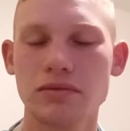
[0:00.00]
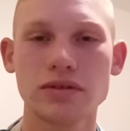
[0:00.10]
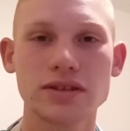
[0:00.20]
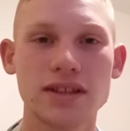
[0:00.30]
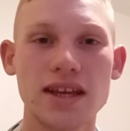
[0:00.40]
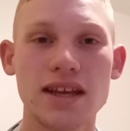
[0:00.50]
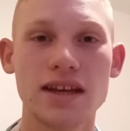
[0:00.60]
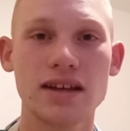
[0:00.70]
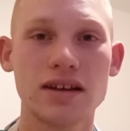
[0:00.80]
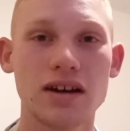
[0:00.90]
We'll
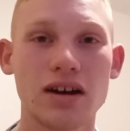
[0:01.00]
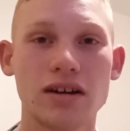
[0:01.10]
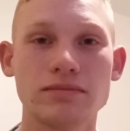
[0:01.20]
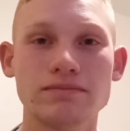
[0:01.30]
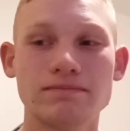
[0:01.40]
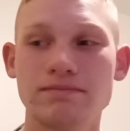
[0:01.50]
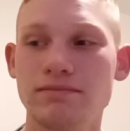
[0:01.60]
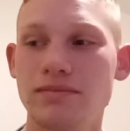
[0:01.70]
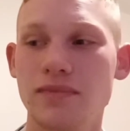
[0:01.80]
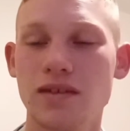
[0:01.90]
see.
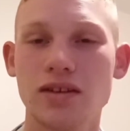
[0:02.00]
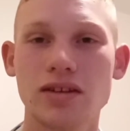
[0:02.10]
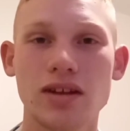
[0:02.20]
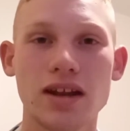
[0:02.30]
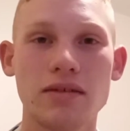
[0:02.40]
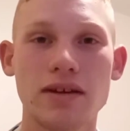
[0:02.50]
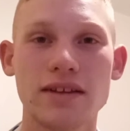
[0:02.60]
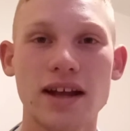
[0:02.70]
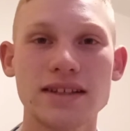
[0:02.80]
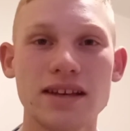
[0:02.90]
Anyway,
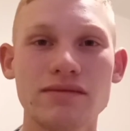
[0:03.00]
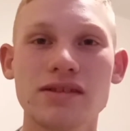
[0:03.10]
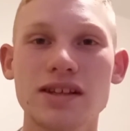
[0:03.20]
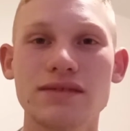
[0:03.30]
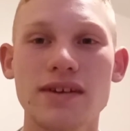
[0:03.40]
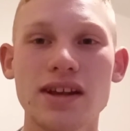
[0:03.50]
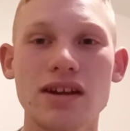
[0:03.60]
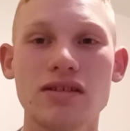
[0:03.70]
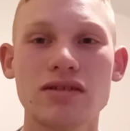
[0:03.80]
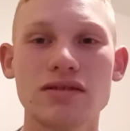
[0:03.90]
that's it for this
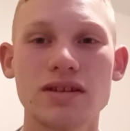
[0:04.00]
video.